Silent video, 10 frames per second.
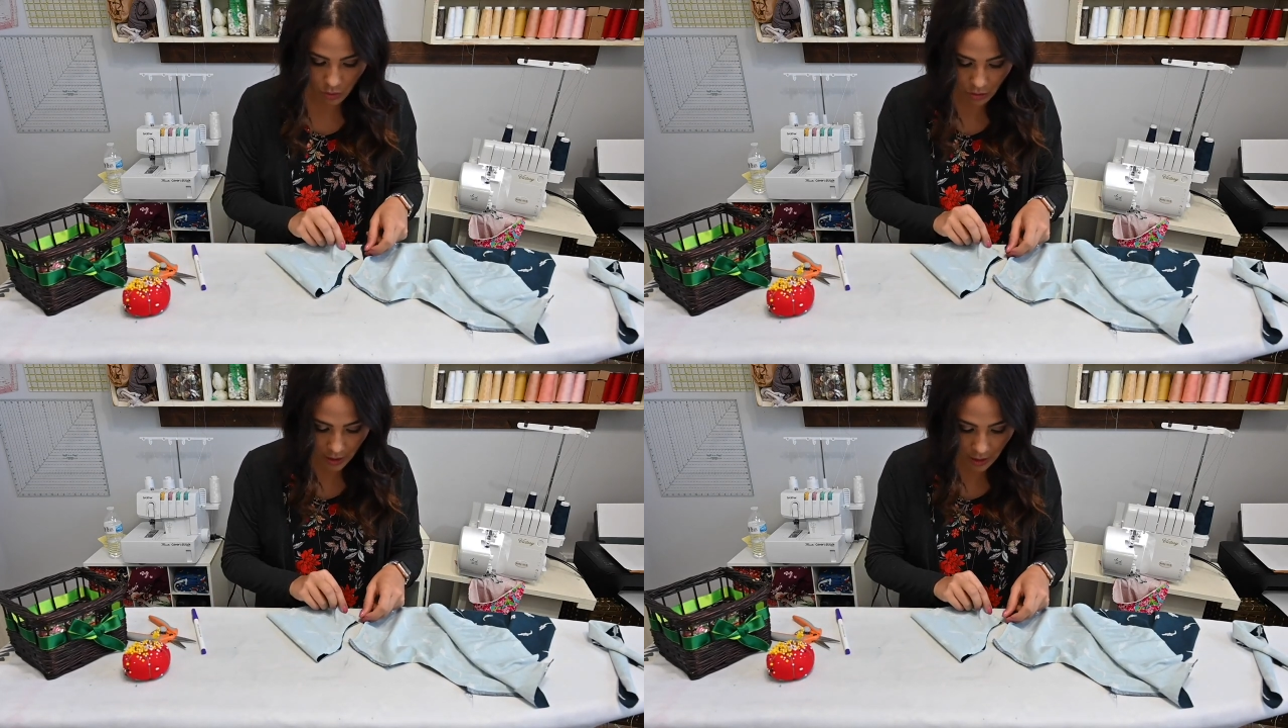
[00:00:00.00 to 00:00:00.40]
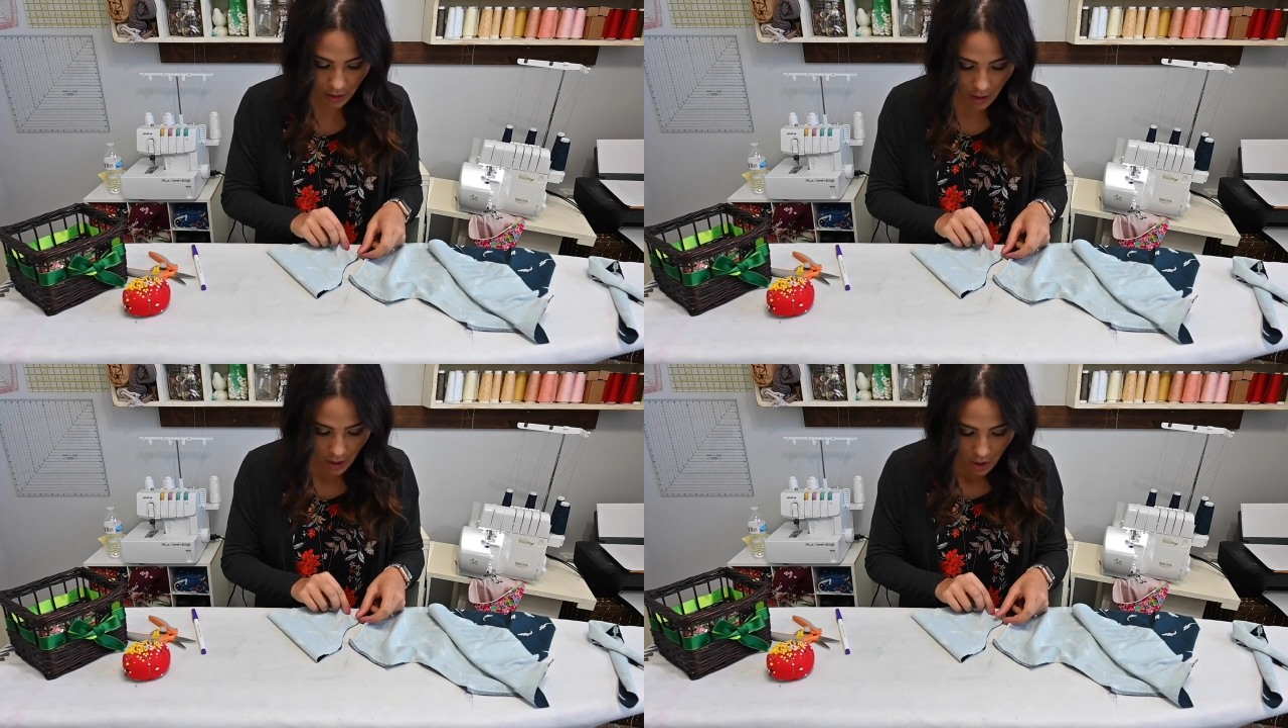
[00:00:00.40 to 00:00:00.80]
you
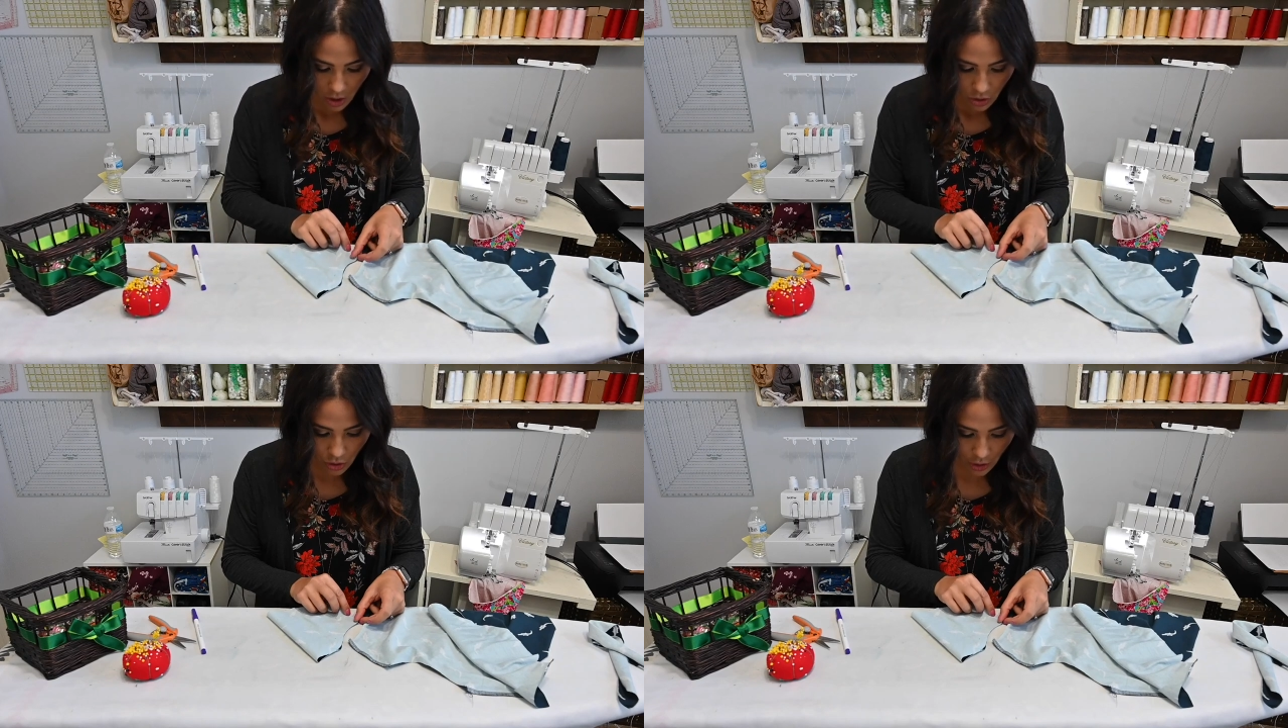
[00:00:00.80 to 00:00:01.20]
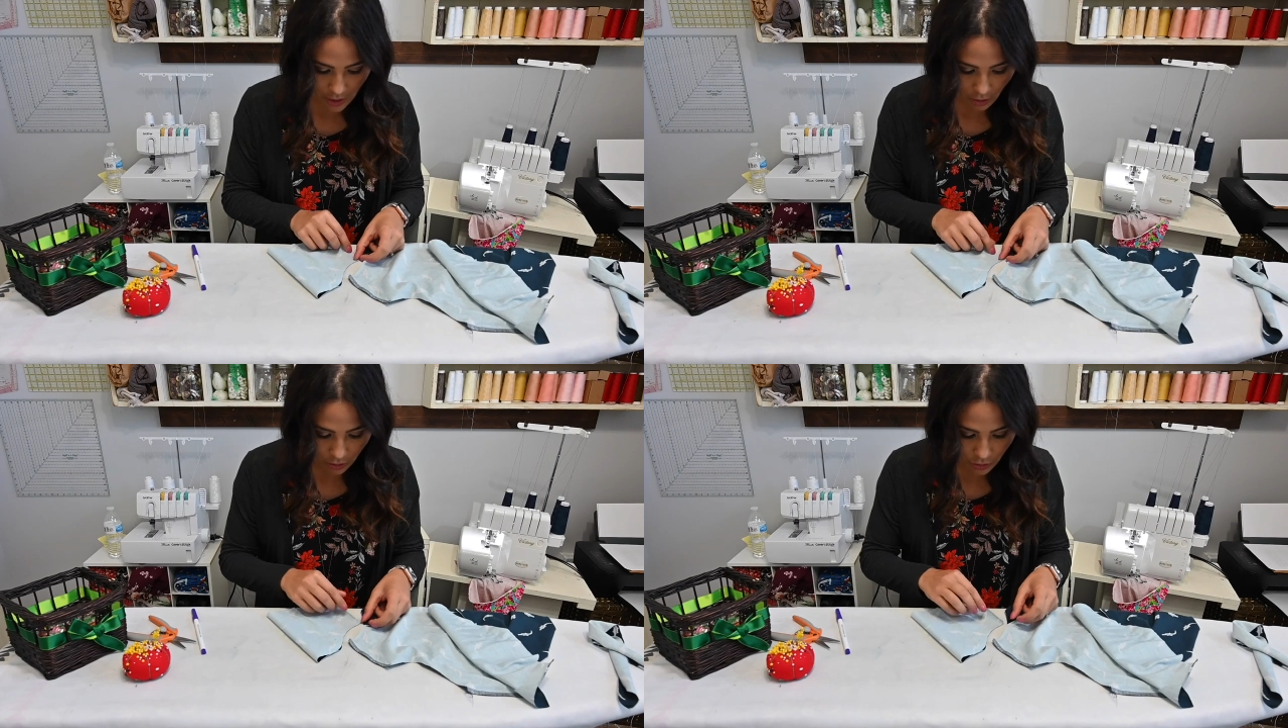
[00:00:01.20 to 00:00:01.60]
think. You
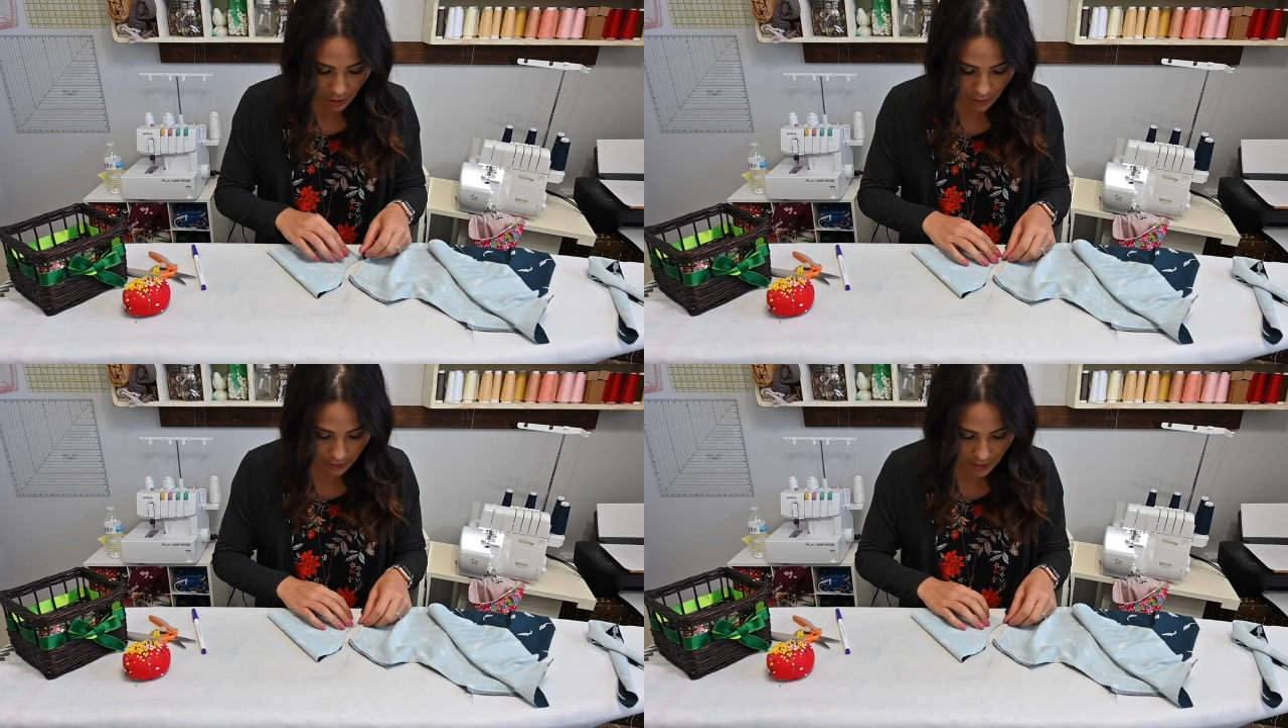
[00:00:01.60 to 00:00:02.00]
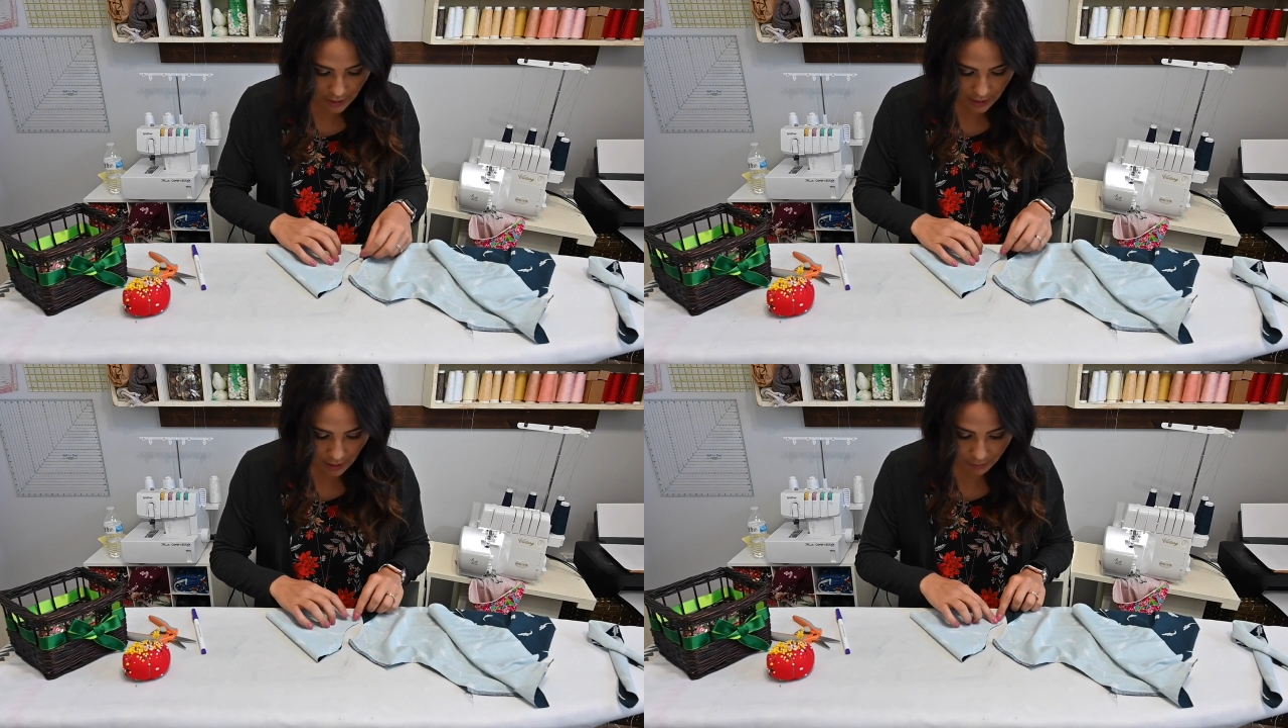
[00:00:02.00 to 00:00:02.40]
get all nervous.